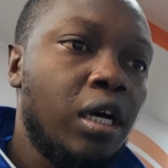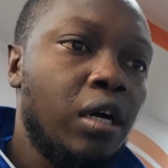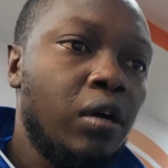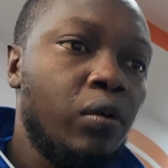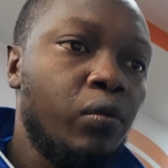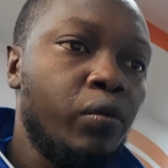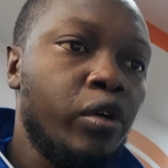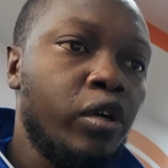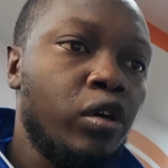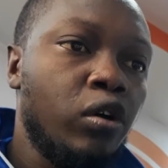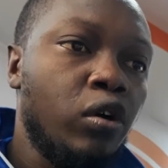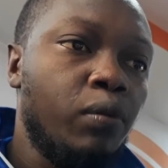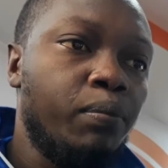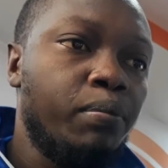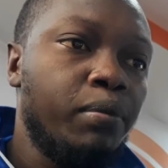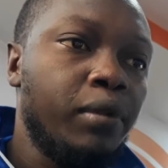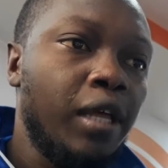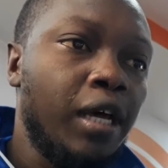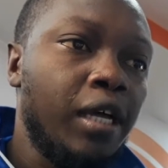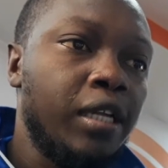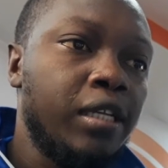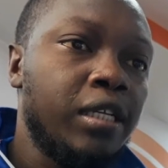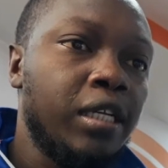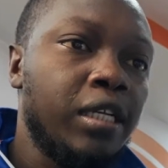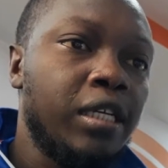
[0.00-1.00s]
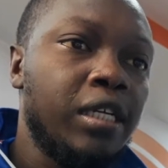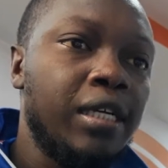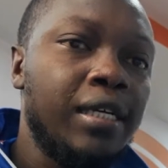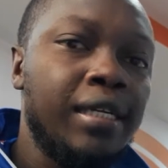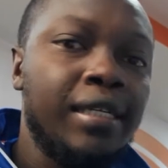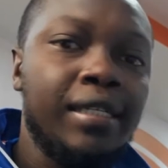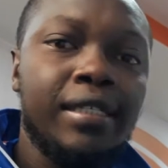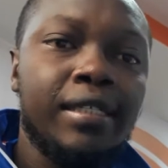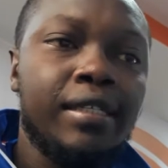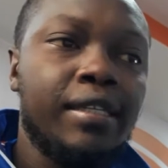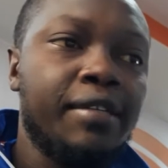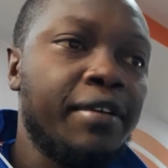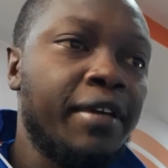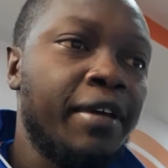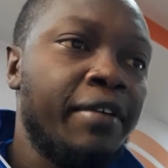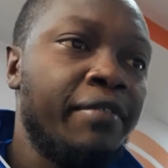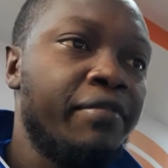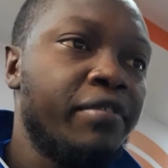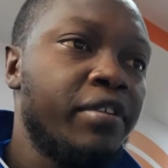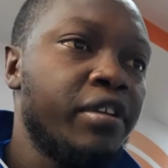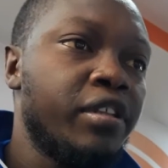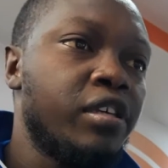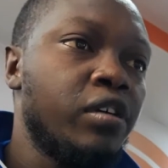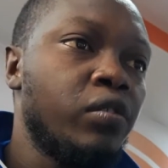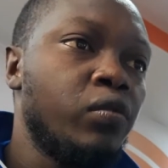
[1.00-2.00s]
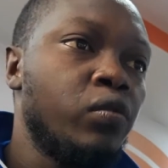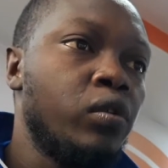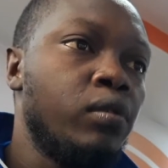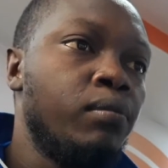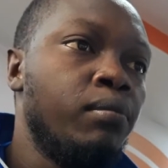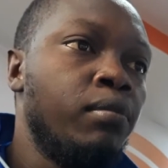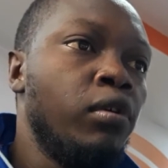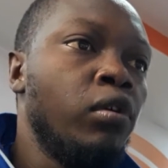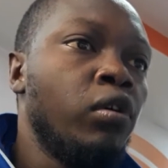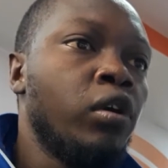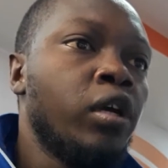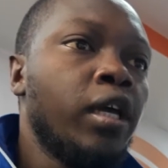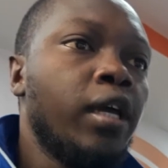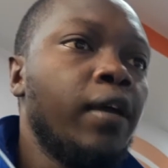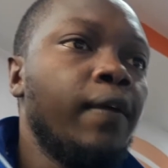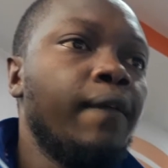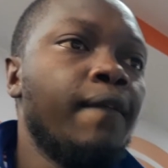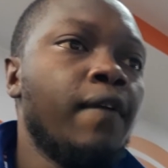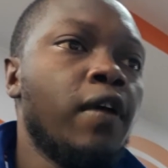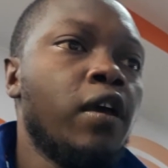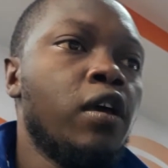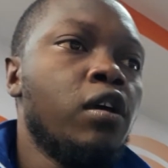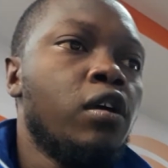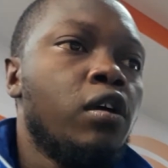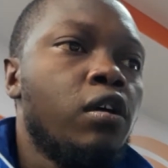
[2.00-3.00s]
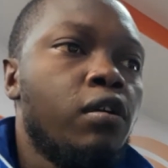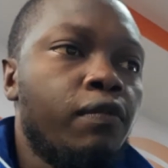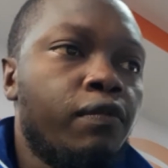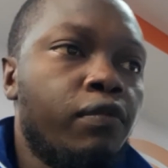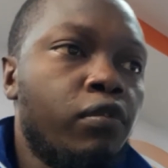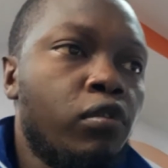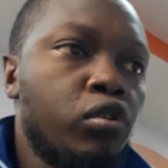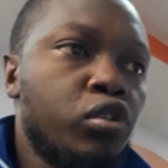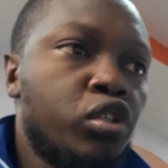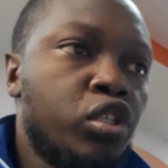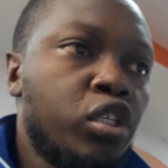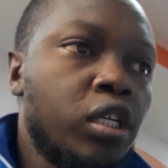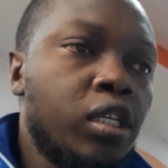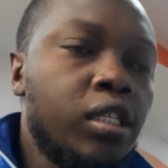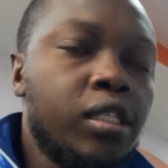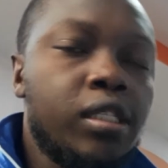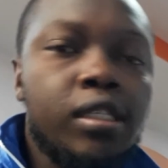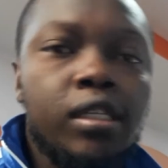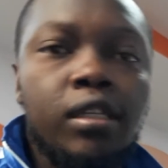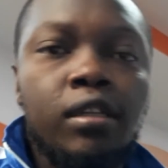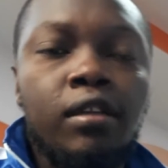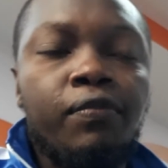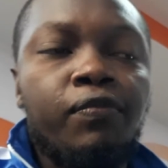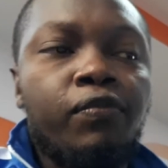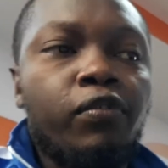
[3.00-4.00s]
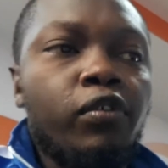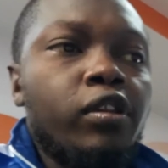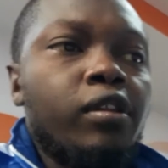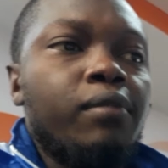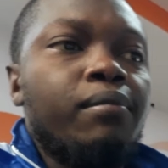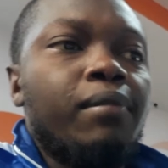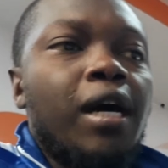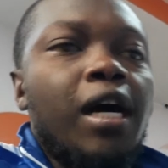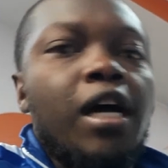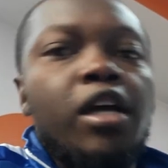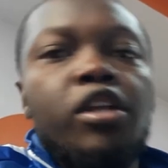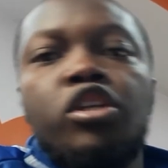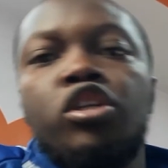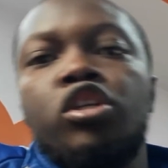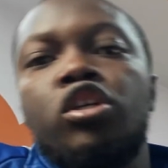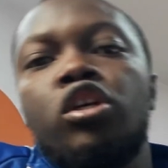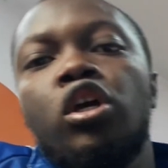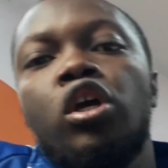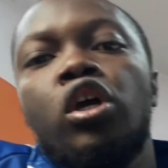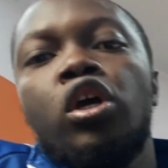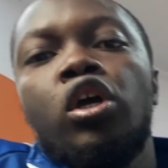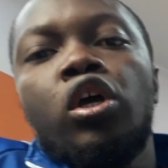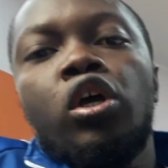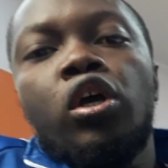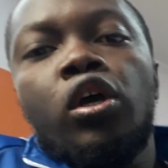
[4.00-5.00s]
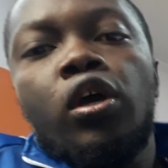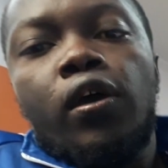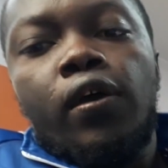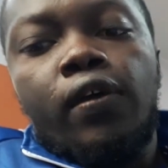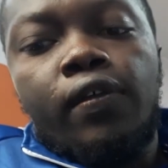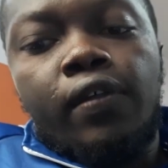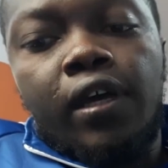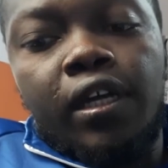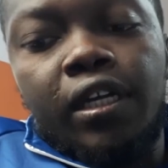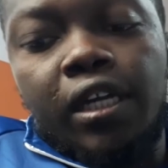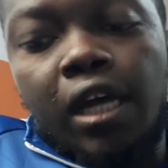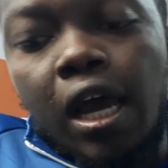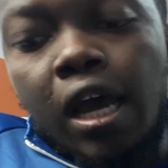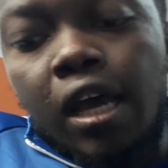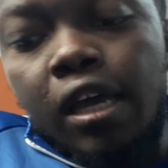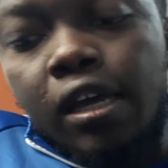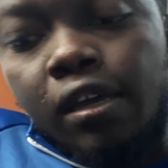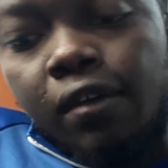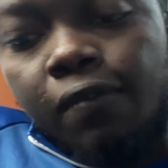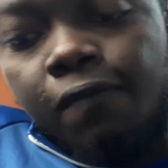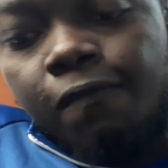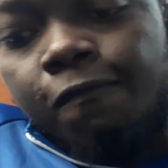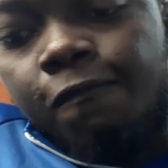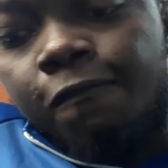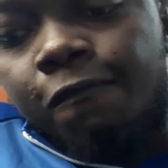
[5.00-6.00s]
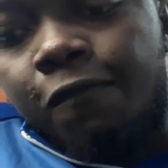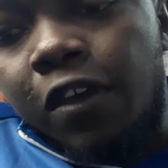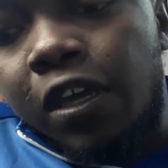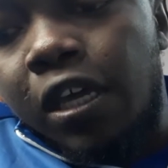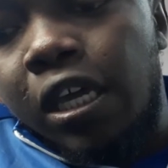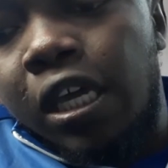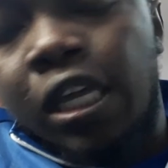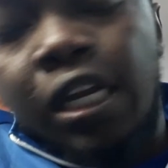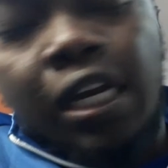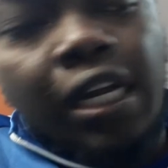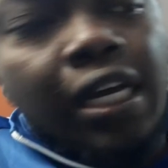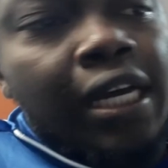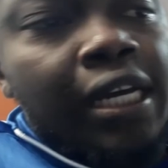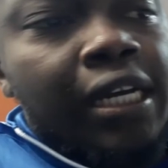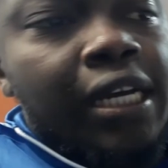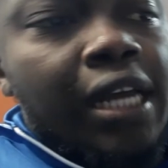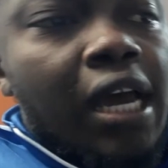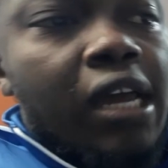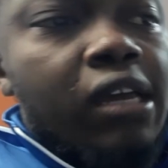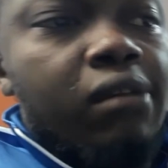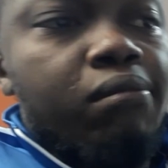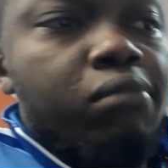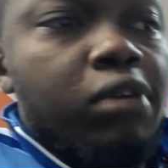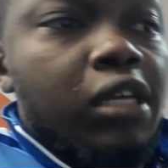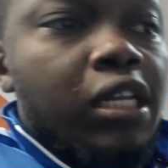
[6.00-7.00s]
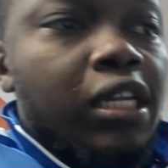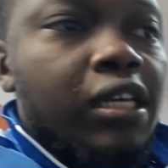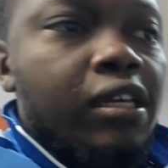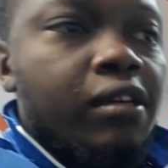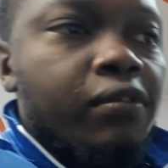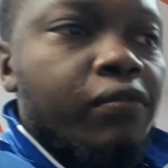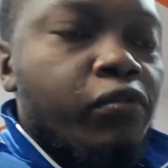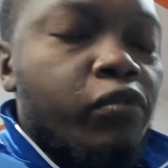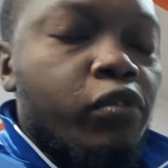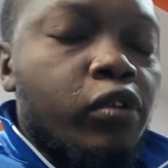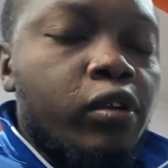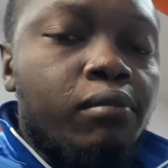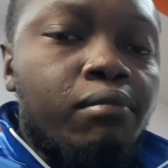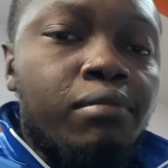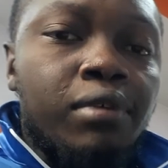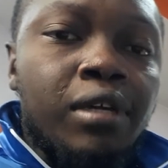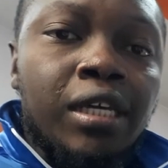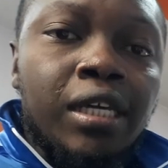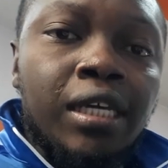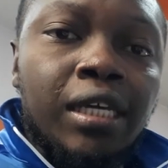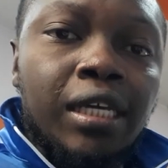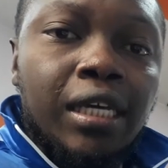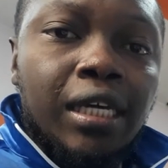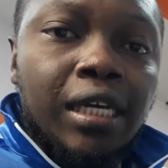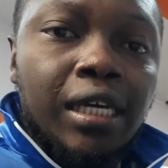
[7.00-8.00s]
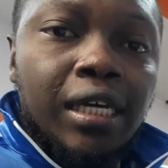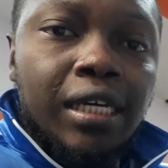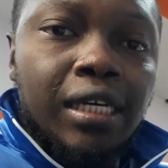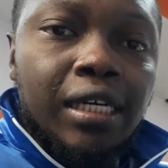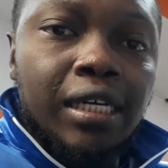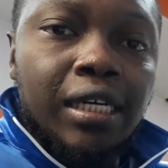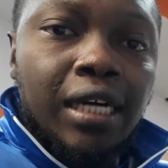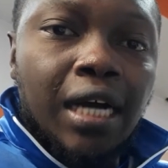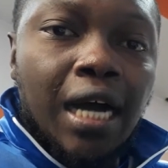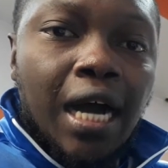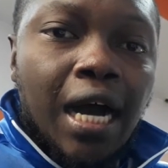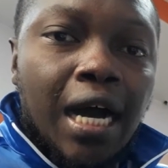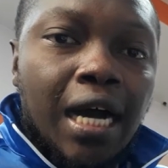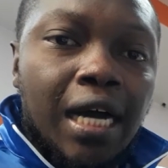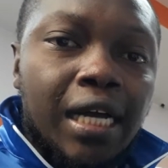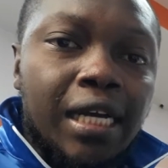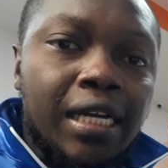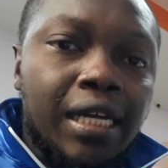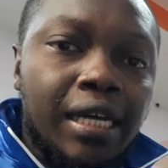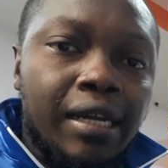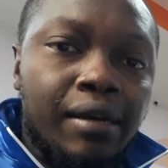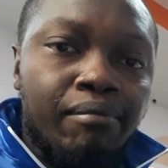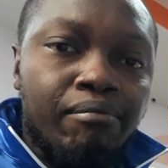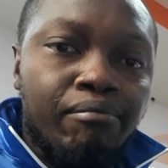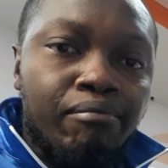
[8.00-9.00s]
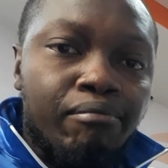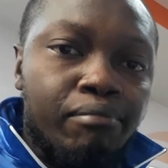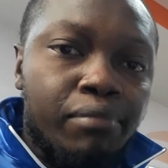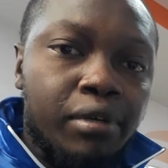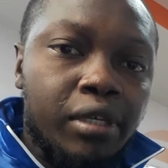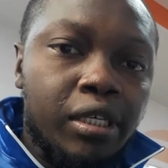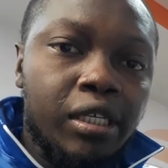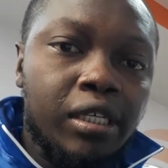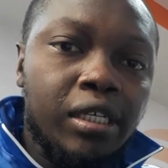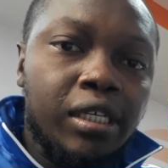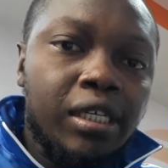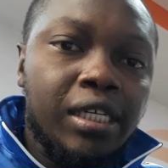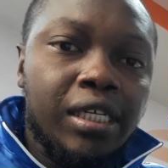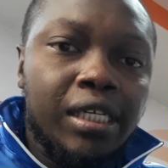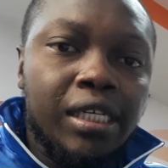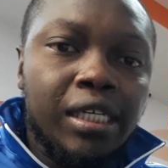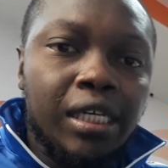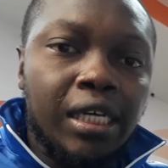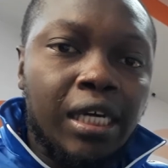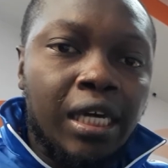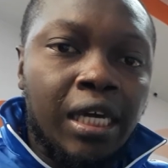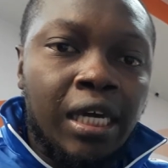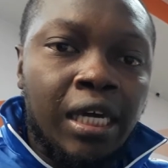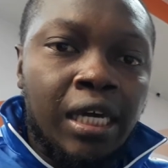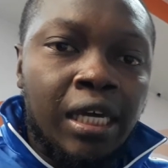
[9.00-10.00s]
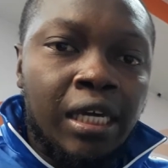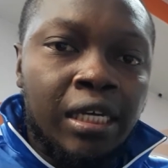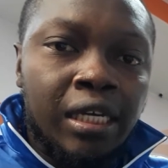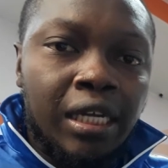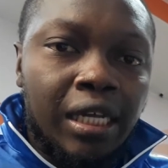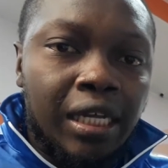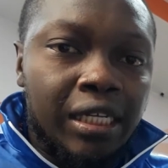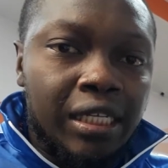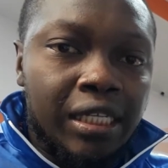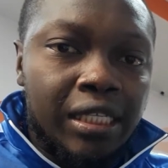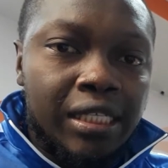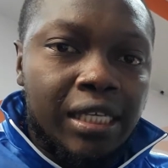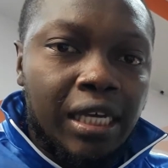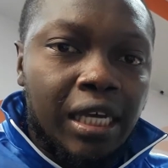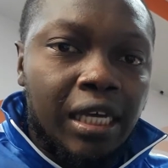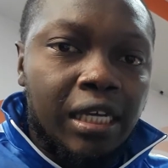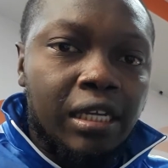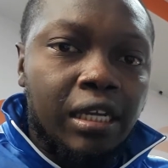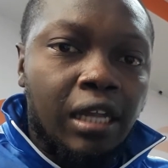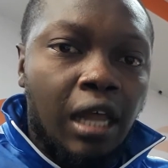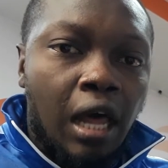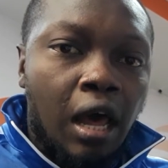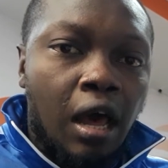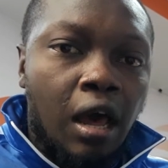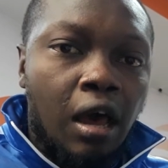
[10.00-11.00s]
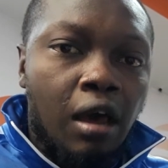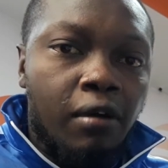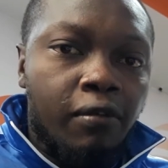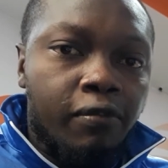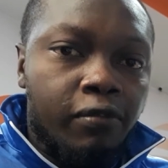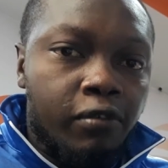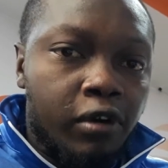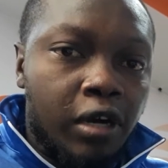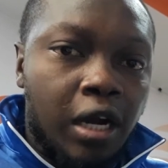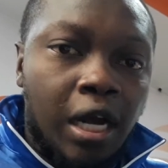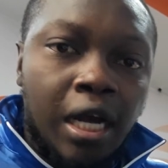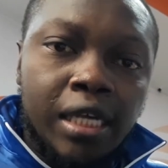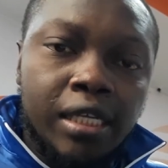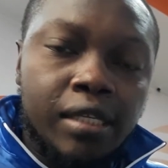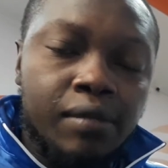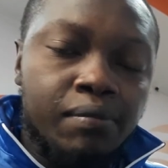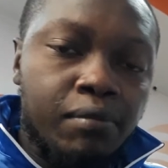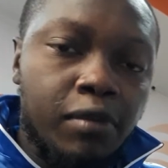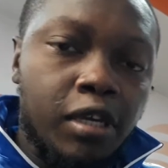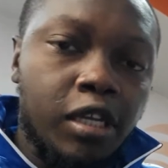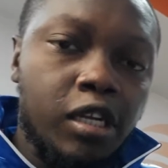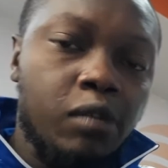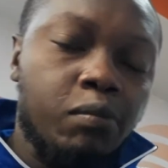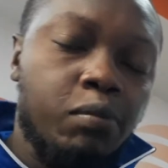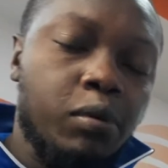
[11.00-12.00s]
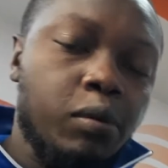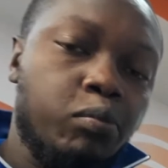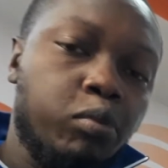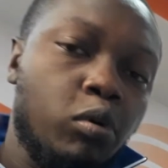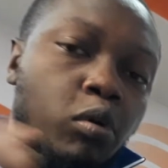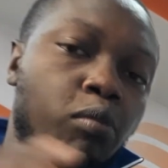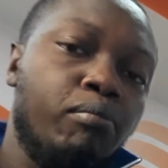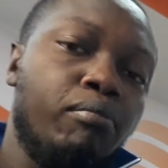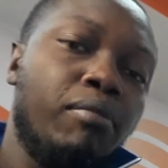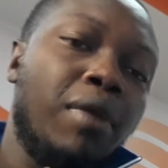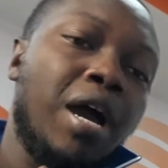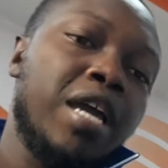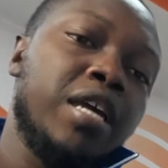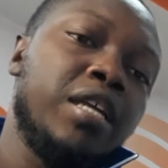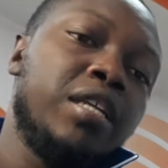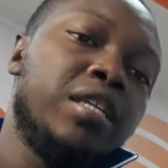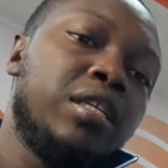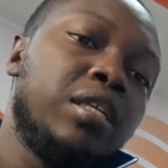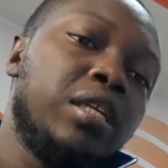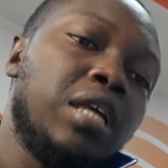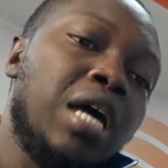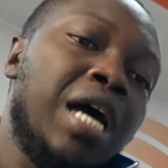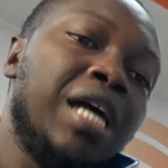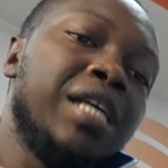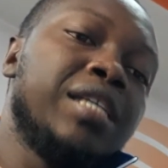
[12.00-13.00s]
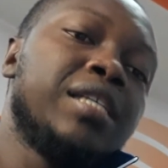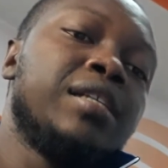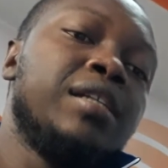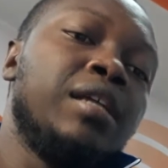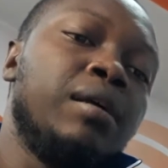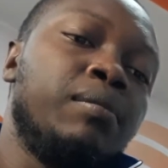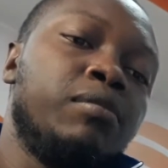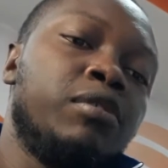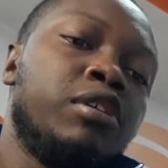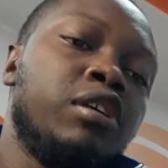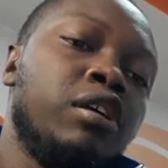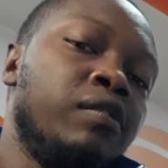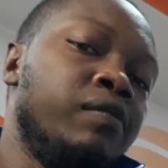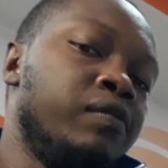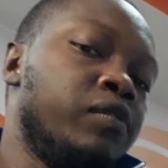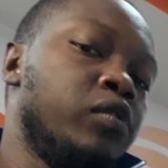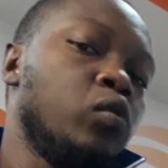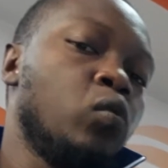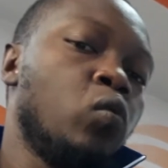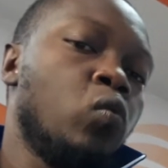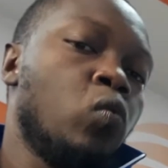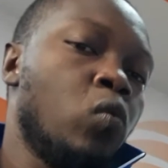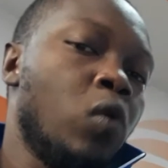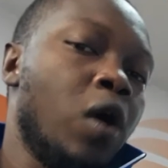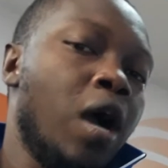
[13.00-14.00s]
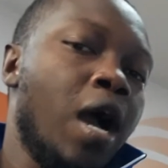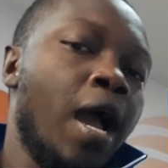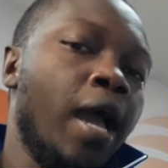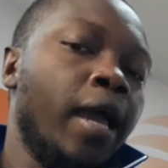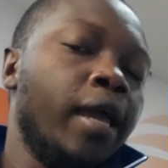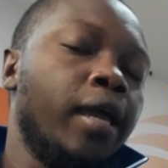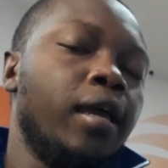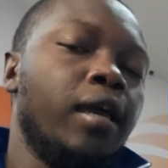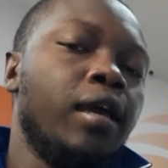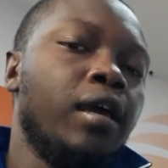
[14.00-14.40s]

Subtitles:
we hope that at least everything will be okay for Chelsea. The fourth match that I feel and I believe will be hard and big and a decider for us. Many people might ask themselves why,